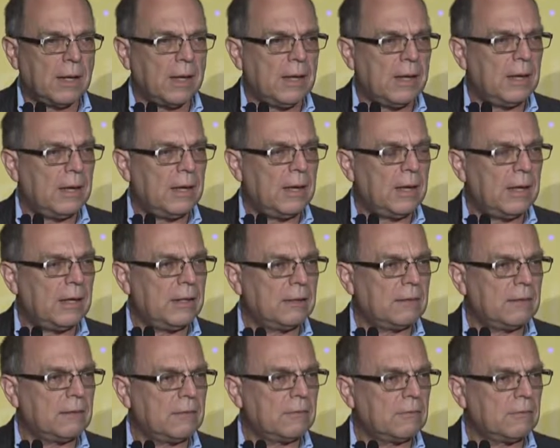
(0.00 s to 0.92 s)

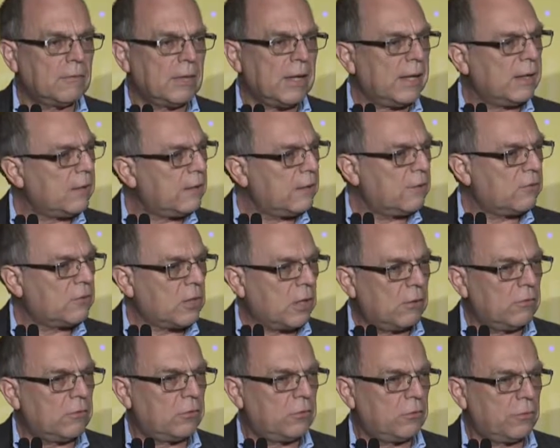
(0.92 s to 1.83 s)
And that is
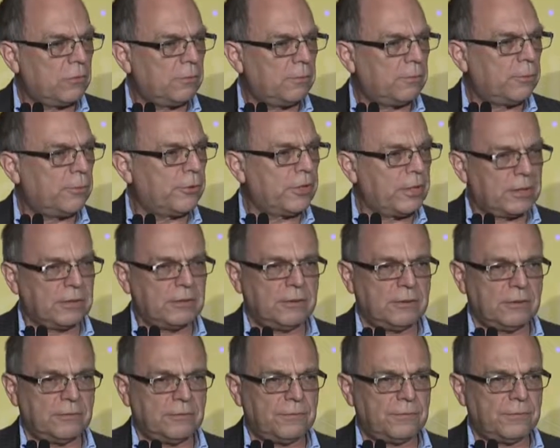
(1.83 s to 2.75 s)

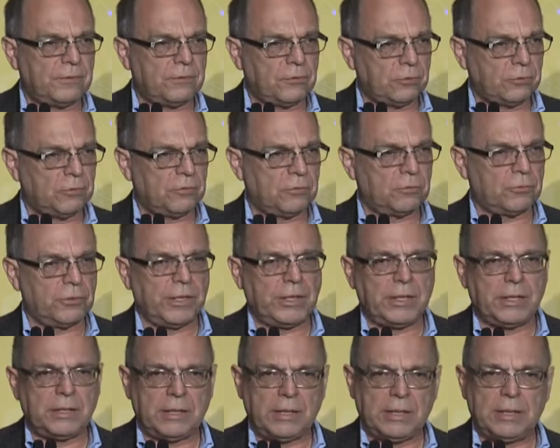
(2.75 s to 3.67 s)
counterproductive in terms of
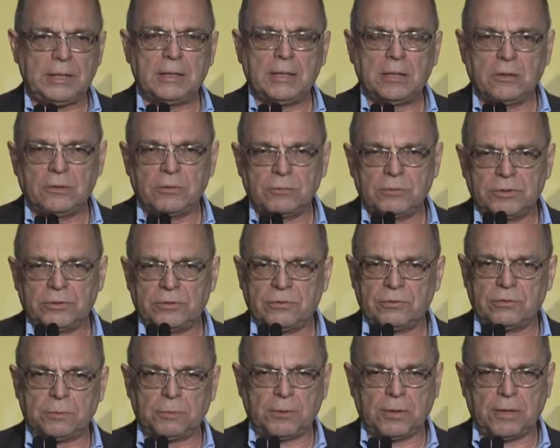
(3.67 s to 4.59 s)
radiant heat load, which
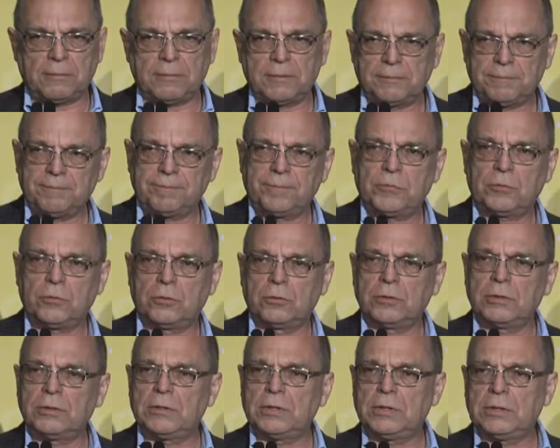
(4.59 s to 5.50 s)
is a problem.
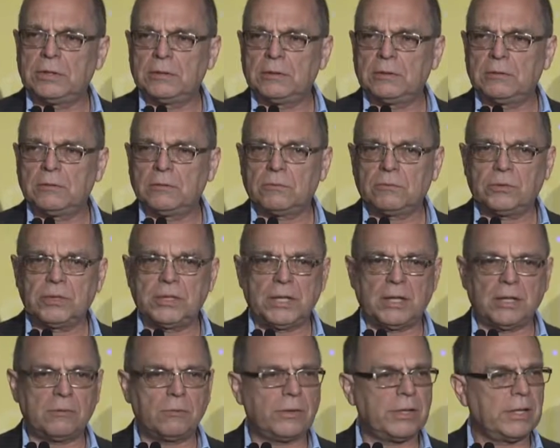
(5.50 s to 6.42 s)
So in
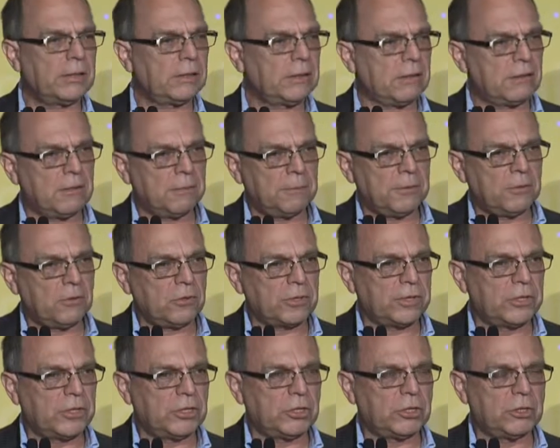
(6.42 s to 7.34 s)
Riyadh, we get the typical
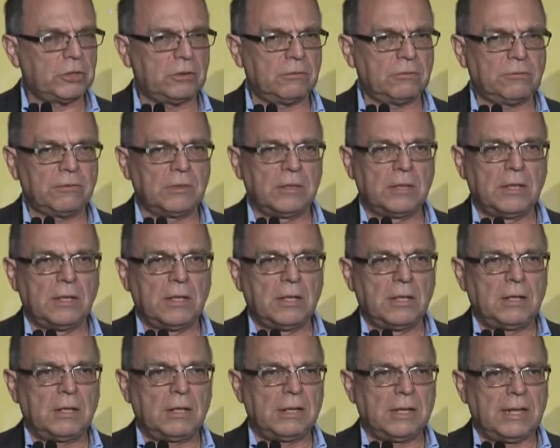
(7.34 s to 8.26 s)
condition of
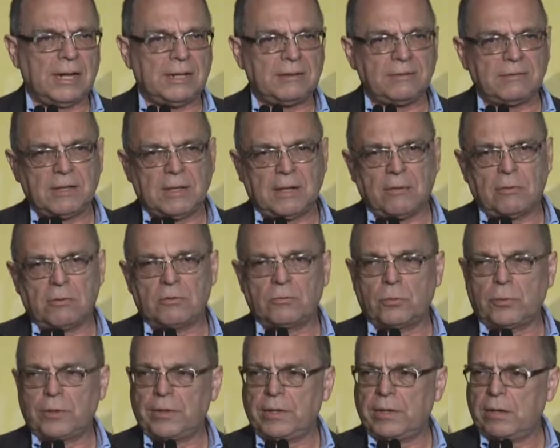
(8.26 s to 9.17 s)
glass
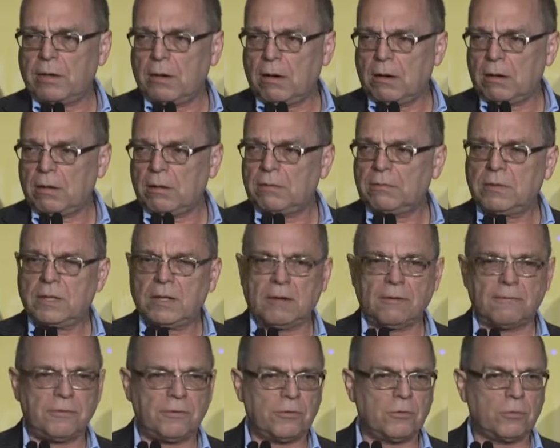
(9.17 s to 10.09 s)
towers where they are
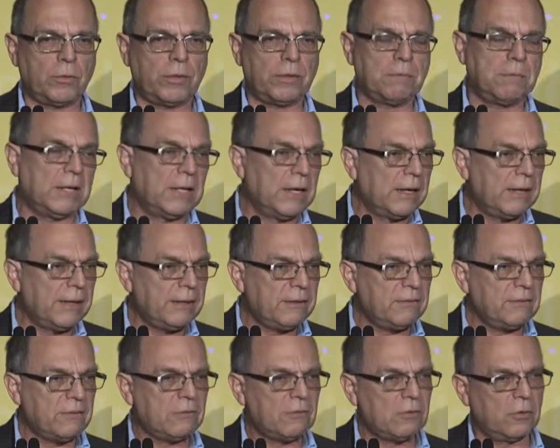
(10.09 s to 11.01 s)
covered with
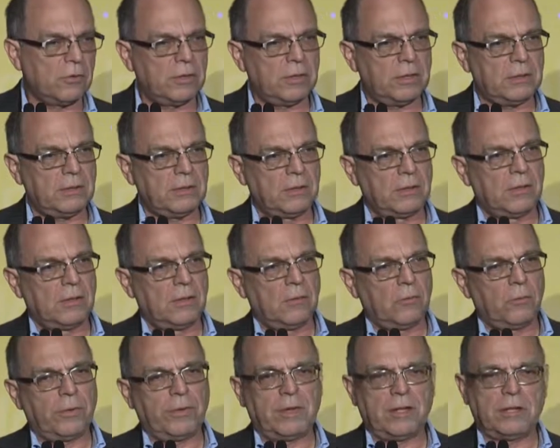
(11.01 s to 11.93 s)
blinds, so that
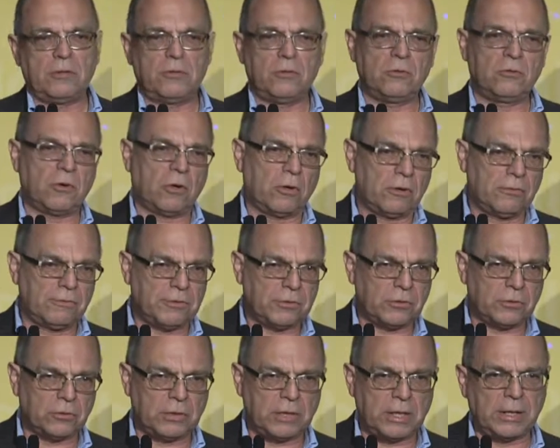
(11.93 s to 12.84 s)
we then use
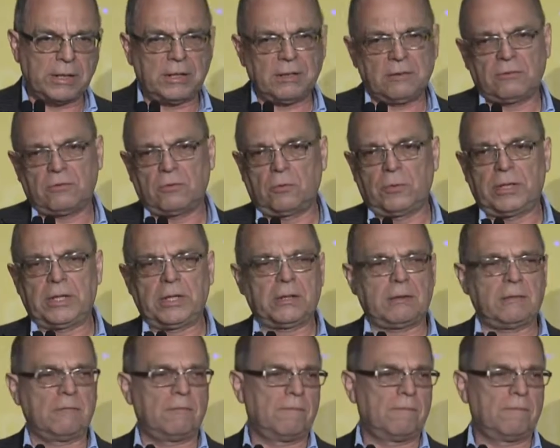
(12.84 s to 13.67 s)
artificial lighting. So we get